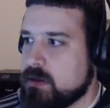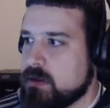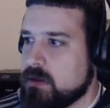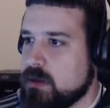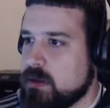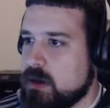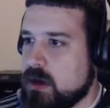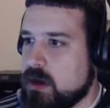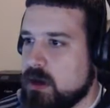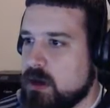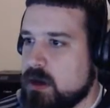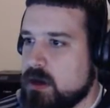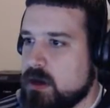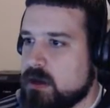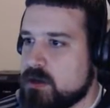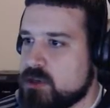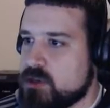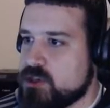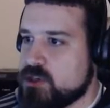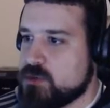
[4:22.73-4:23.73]
Uh,
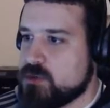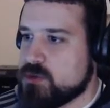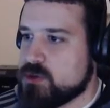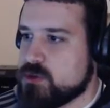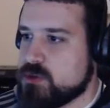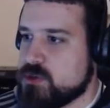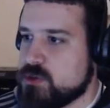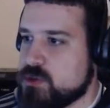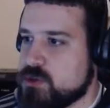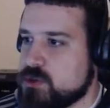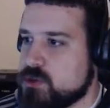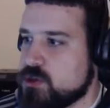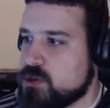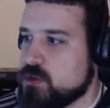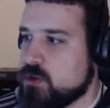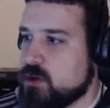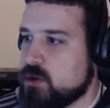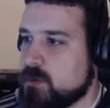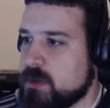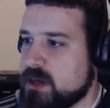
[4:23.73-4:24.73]

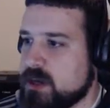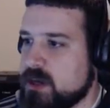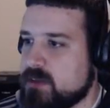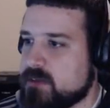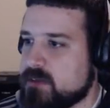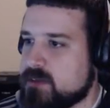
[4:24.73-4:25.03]
oh my god,